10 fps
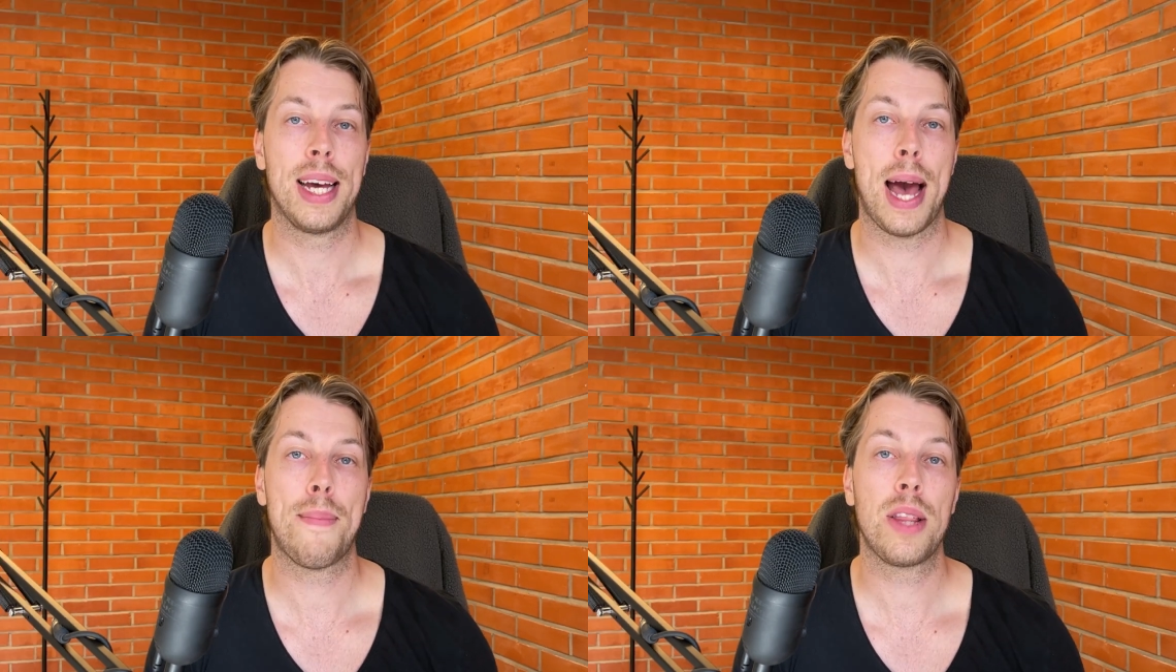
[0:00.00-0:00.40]

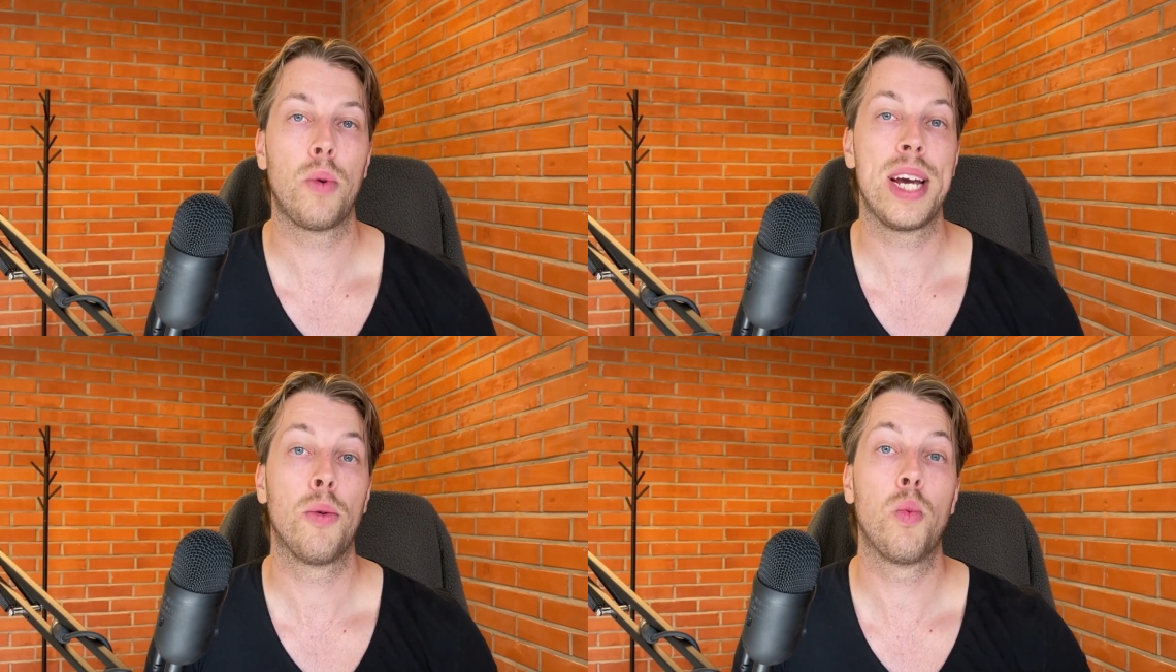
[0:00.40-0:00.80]
And by the
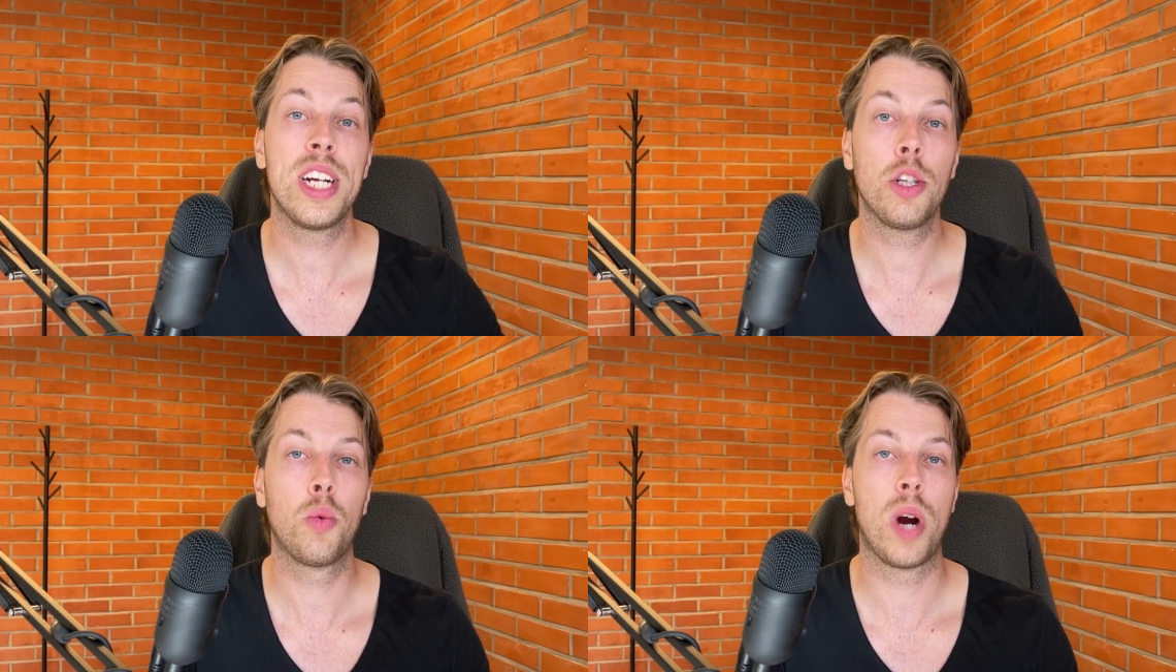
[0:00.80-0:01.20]
way, when
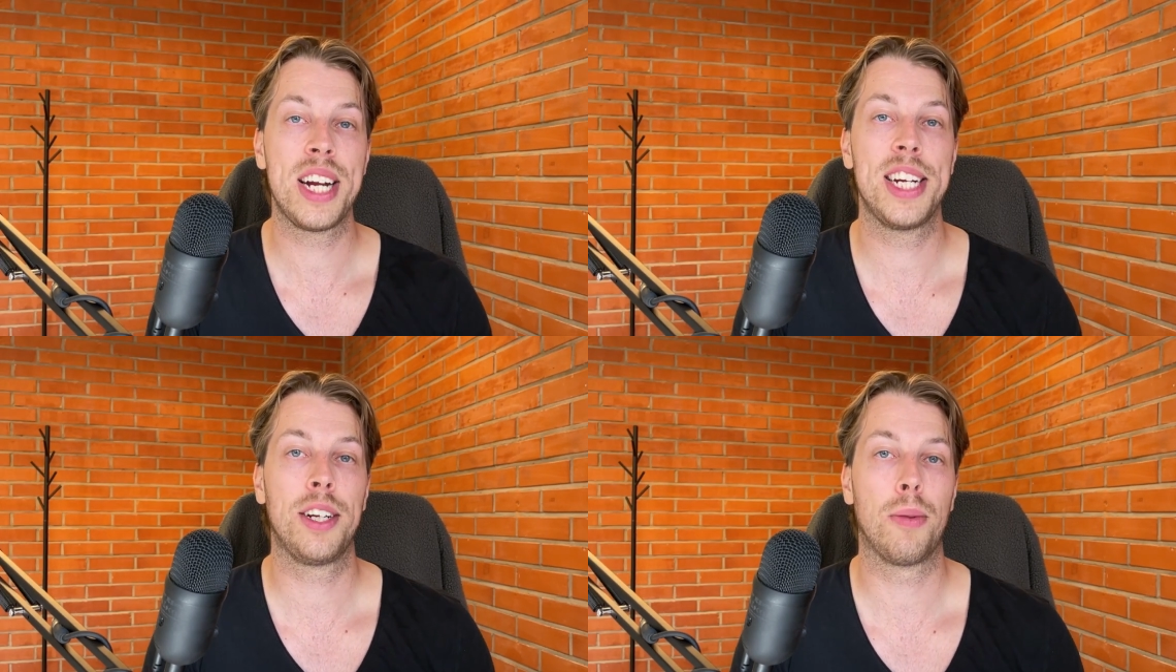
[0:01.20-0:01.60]
you're
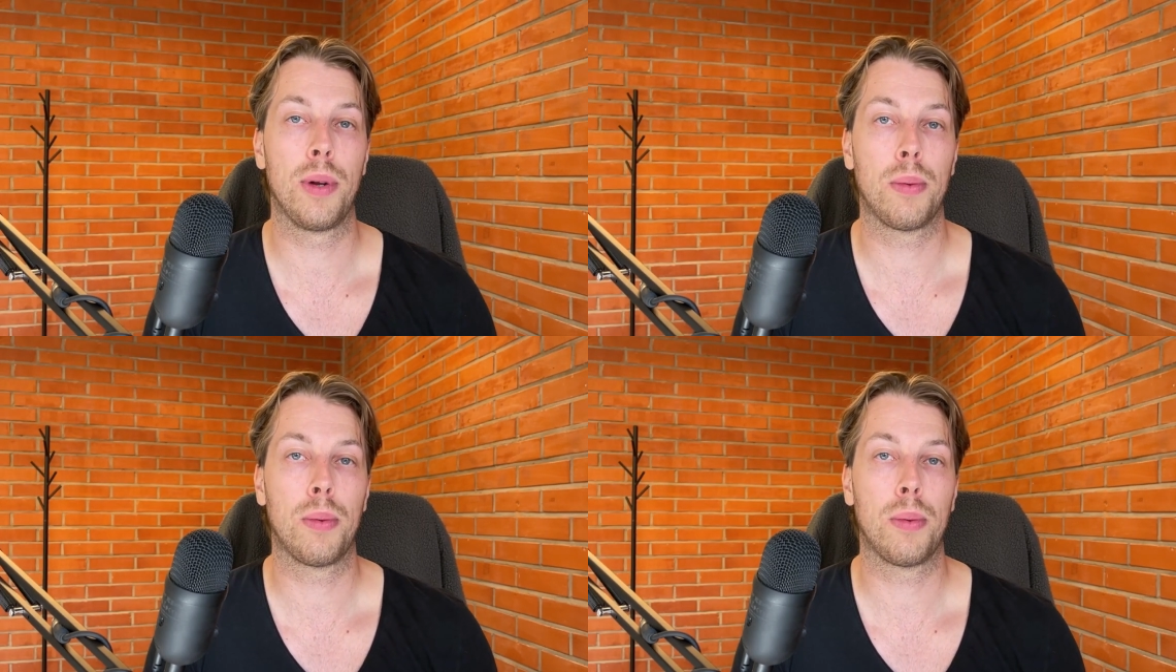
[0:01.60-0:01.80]
writing your blog